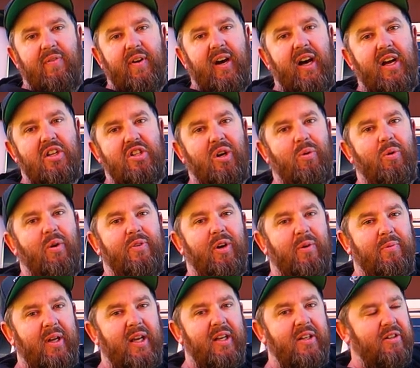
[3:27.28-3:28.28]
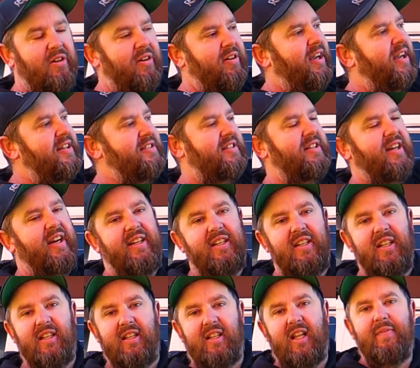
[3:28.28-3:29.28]
of a hardshell rooftop tent, don't hesitate,
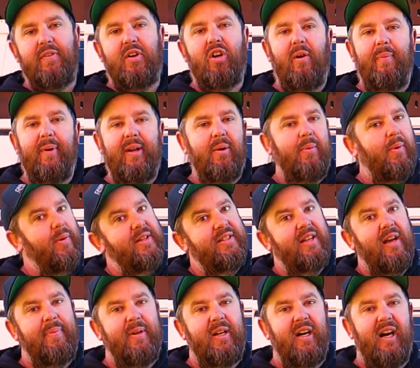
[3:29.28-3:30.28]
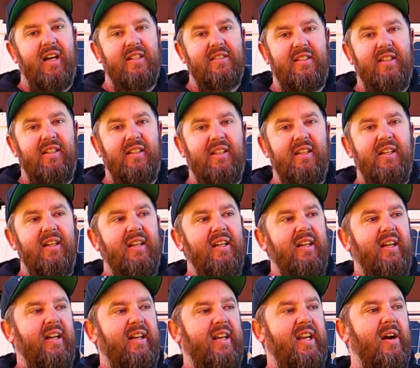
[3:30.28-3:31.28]
leave a comment, always happy to answer.
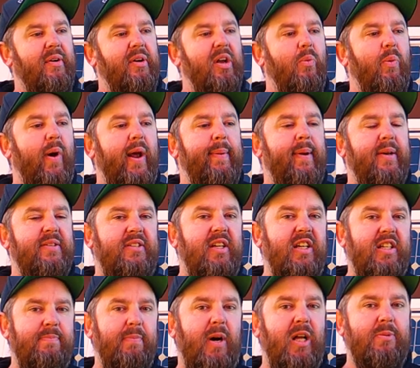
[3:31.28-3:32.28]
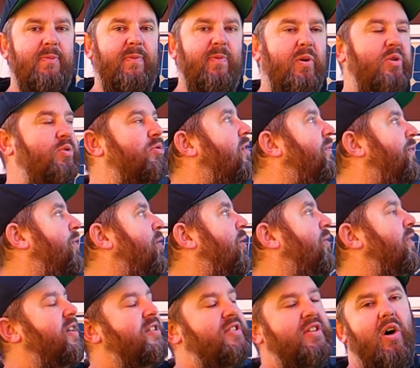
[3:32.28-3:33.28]
Now I'm going to wait about six months before I do a review
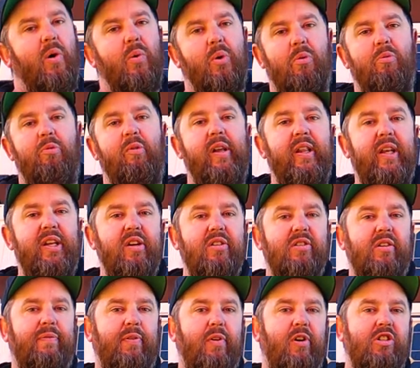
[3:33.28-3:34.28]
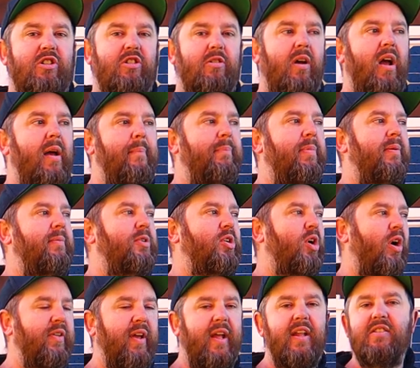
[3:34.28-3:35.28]
on this. I want to really use it first and
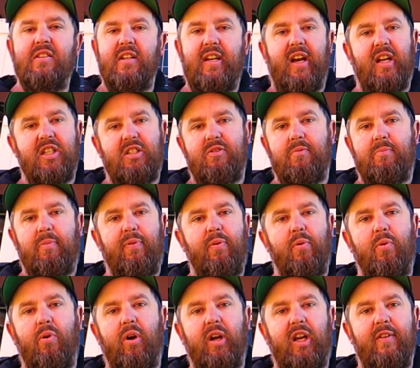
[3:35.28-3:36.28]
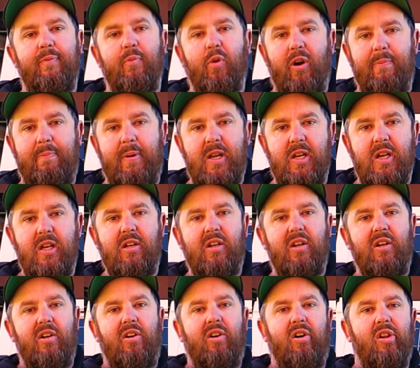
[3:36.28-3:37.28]
know the ins and outs of it before I give my opinion
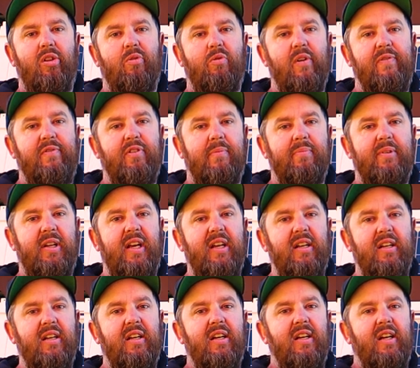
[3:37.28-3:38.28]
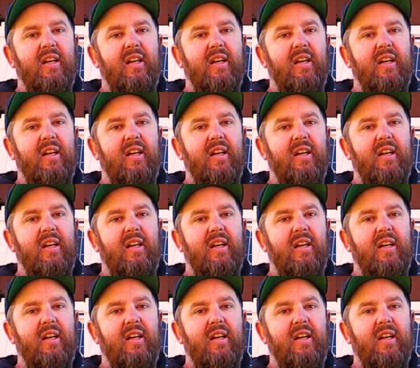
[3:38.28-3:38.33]
on the rooftop tent.